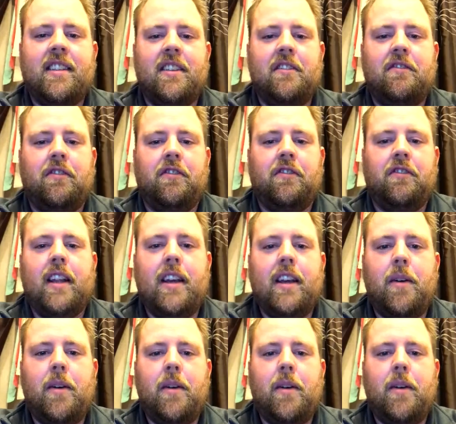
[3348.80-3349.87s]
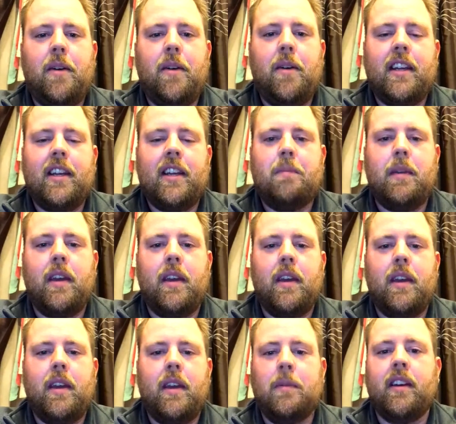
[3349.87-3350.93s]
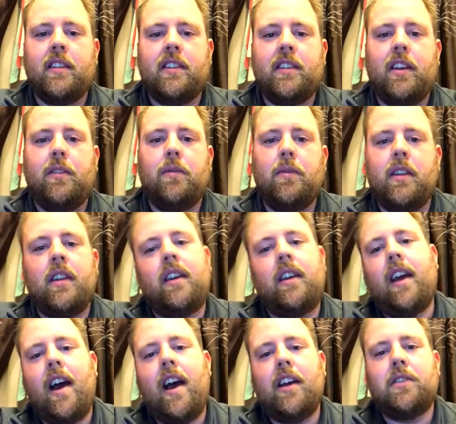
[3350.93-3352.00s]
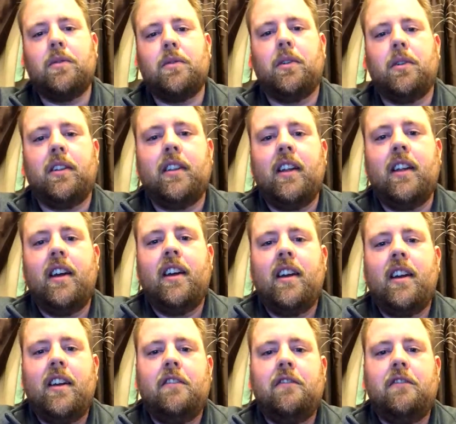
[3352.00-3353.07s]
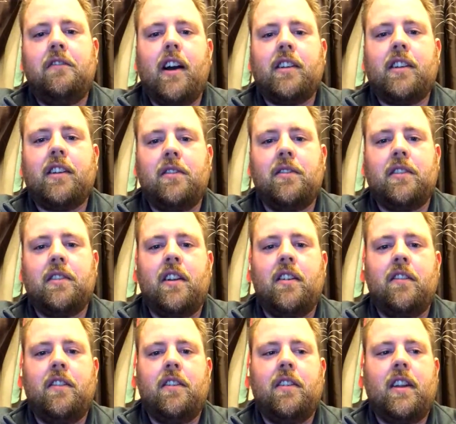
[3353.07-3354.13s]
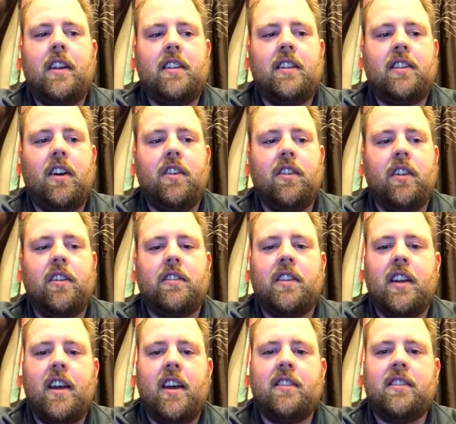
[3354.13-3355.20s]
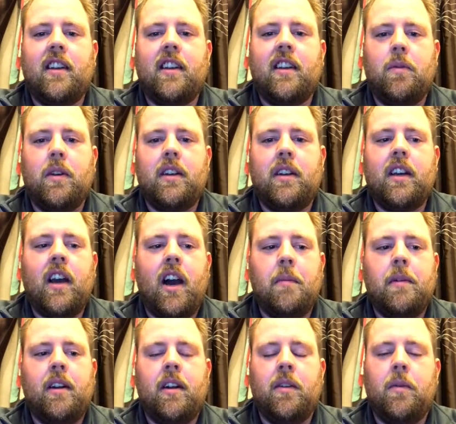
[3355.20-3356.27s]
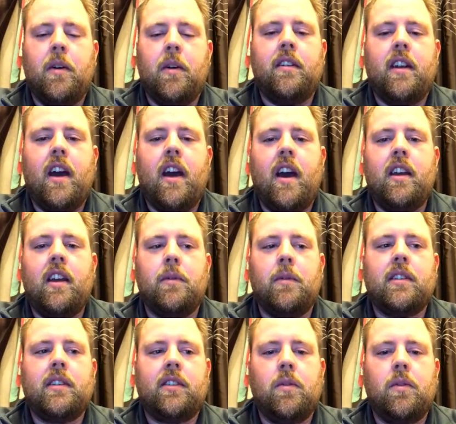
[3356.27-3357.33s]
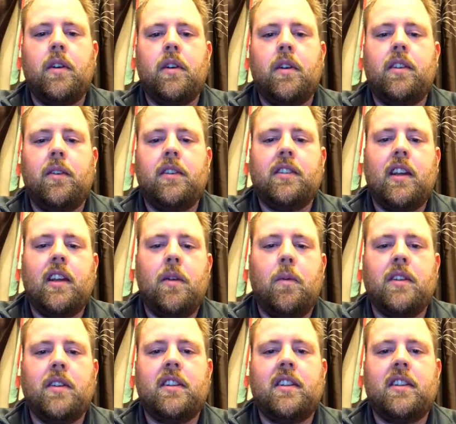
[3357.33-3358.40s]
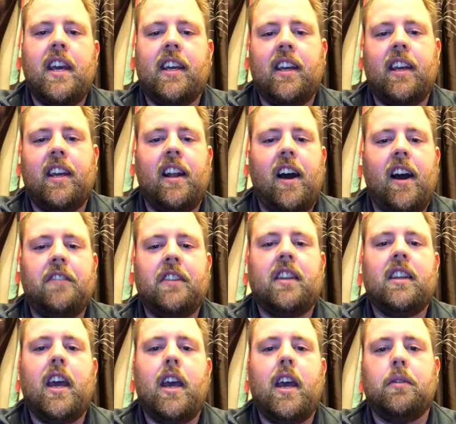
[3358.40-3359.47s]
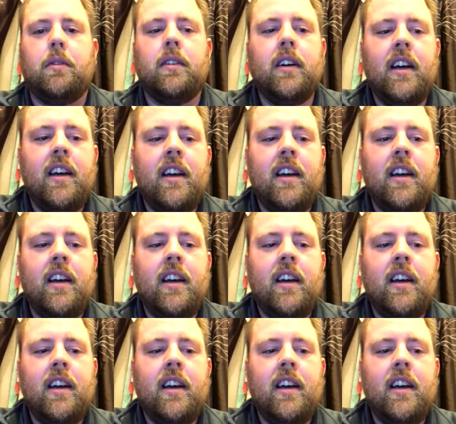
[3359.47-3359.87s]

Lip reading: that's BS, because the actual Fox News interview that I saw earlier today said he wouldn't comment on whether or not he was going to. He said he wasn't taking it off the table. And